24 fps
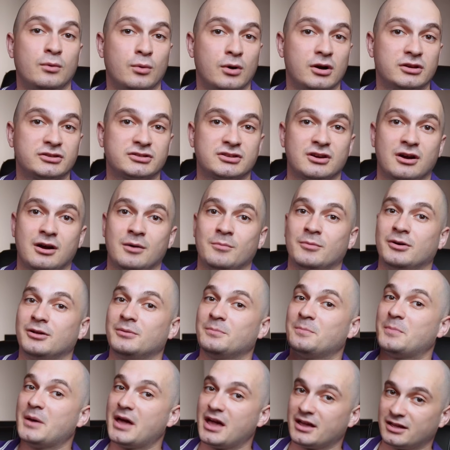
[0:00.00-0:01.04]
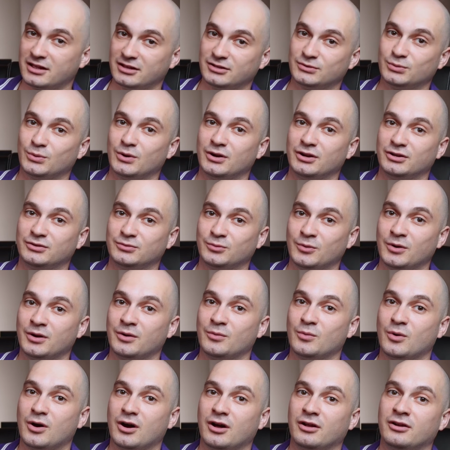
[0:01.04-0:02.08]
was common back in
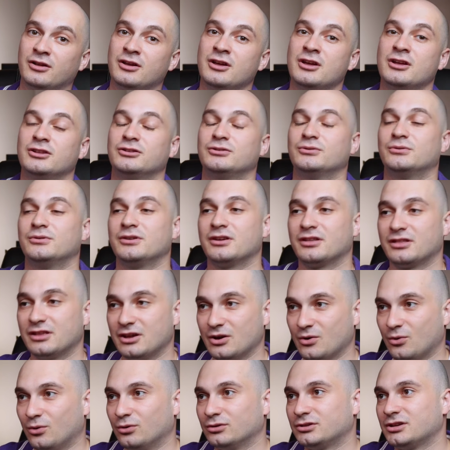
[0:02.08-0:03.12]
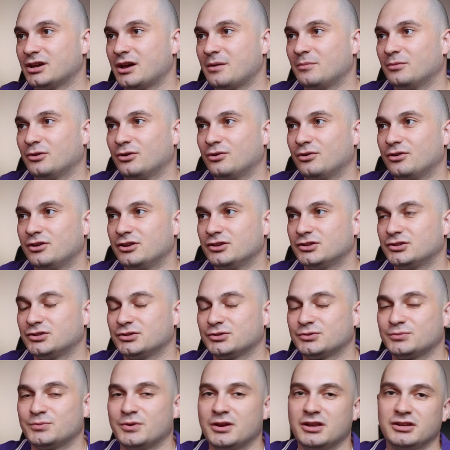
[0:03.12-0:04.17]
2021 during the all-time low
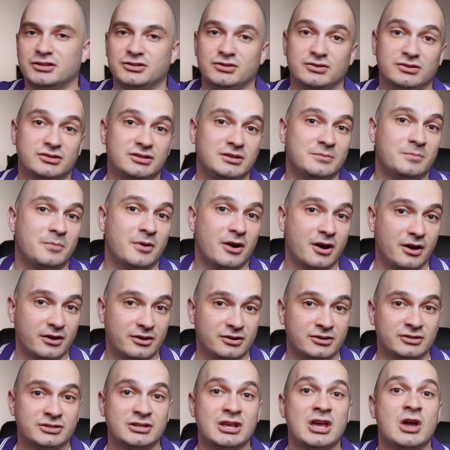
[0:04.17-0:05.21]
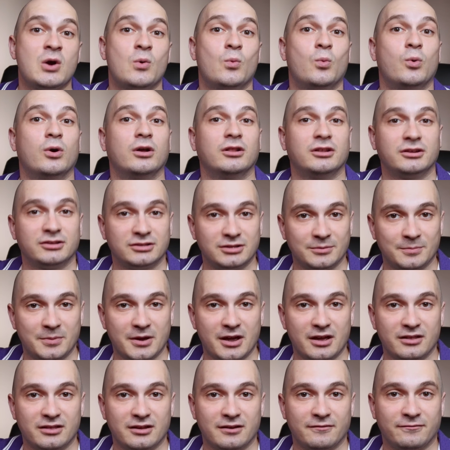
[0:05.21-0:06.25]
interest rates to see buyers willing to
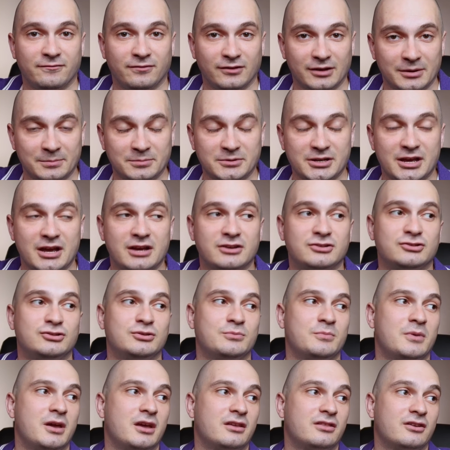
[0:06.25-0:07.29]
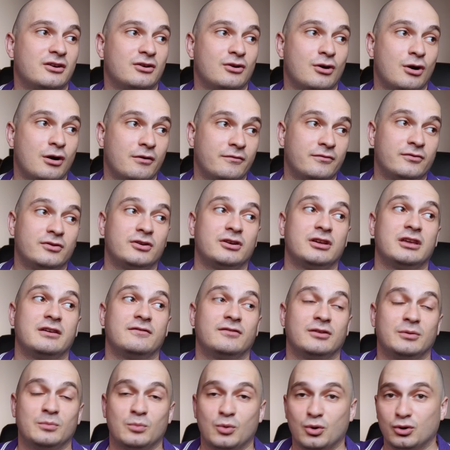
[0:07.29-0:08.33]
pay the flip tax to make their offer
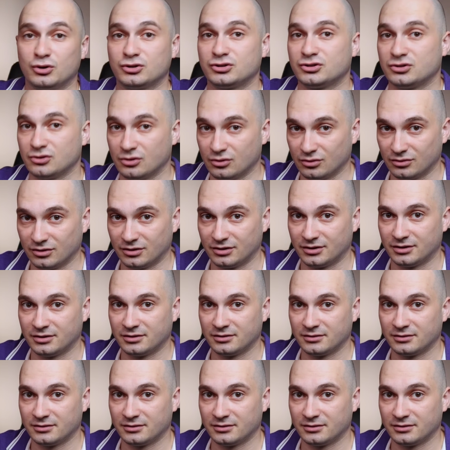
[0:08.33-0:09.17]
even more stronger.